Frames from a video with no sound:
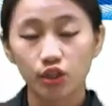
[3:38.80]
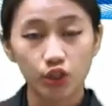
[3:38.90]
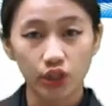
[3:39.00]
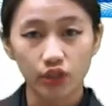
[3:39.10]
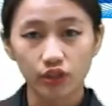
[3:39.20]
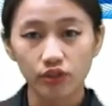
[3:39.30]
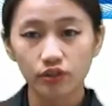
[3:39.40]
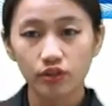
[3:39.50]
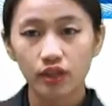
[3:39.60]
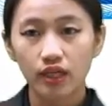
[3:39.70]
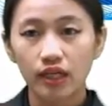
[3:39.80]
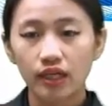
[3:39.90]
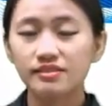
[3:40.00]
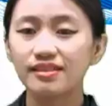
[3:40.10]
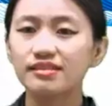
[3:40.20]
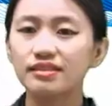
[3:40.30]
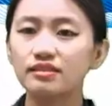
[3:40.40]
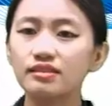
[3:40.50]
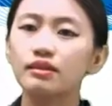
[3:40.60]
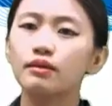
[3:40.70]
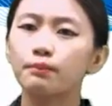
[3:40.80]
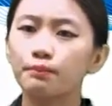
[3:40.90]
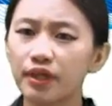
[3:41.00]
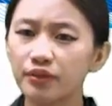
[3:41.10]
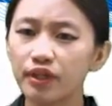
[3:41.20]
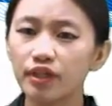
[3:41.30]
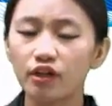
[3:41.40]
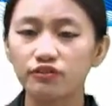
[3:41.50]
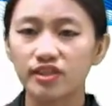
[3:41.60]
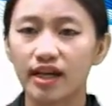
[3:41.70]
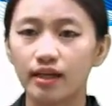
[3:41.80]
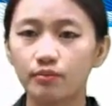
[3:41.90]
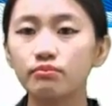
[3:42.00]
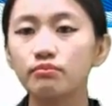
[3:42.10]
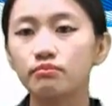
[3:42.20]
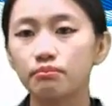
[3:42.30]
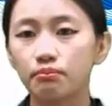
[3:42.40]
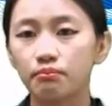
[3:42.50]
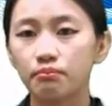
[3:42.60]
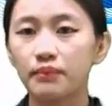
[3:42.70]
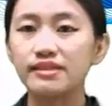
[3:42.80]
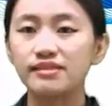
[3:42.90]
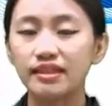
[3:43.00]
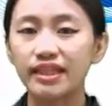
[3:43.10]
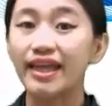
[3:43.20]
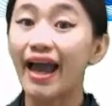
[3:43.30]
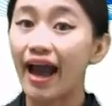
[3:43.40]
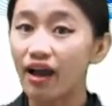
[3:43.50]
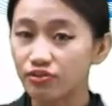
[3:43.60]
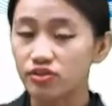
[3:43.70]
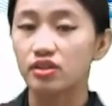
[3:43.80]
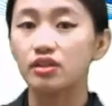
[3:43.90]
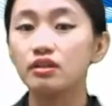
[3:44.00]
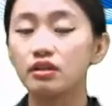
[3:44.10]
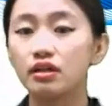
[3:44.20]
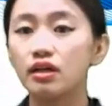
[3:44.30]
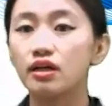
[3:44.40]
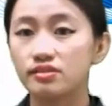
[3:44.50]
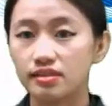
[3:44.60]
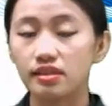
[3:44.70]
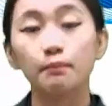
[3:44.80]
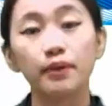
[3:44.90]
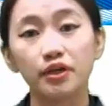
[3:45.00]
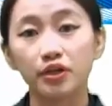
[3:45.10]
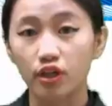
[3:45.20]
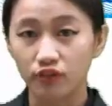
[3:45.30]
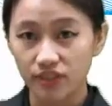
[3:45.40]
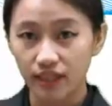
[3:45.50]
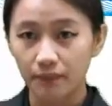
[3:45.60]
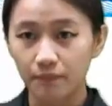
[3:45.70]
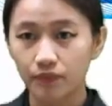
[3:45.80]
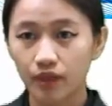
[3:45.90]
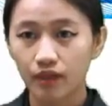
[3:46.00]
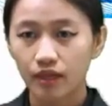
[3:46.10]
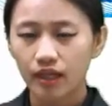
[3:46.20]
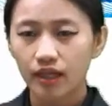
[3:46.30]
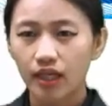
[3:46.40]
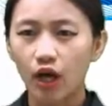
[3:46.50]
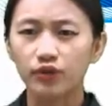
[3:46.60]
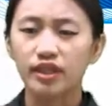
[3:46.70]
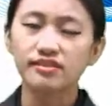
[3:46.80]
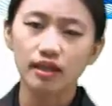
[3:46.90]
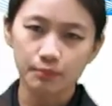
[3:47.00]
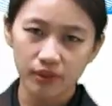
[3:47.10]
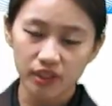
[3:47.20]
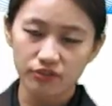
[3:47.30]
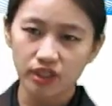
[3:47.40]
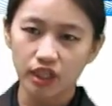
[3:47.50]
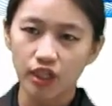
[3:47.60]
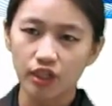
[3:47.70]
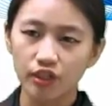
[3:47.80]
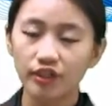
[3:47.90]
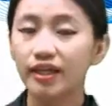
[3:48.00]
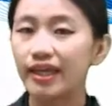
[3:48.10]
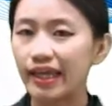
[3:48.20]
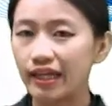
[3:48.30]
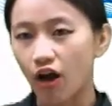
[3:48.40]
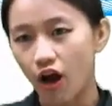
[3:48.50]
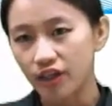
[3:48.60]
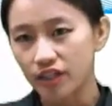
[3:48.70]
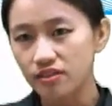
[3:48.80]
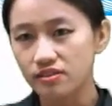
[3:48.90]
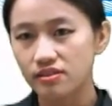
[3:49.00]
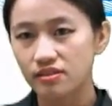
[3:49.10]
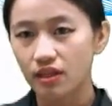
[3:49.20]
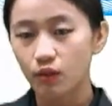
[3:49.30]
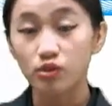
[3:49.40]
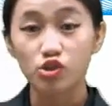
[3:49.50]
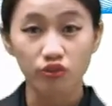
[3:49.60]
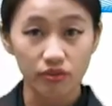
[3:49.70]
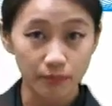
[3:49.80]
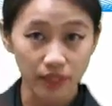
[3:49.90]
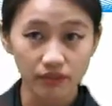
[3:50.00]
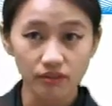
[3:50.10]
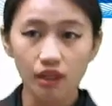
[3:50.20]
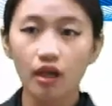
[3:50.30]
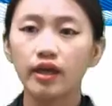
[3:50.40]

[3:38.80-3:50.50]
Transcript: year, a certain period of time, basically after a certain period of time. Now, the example given here, in August, which is the month,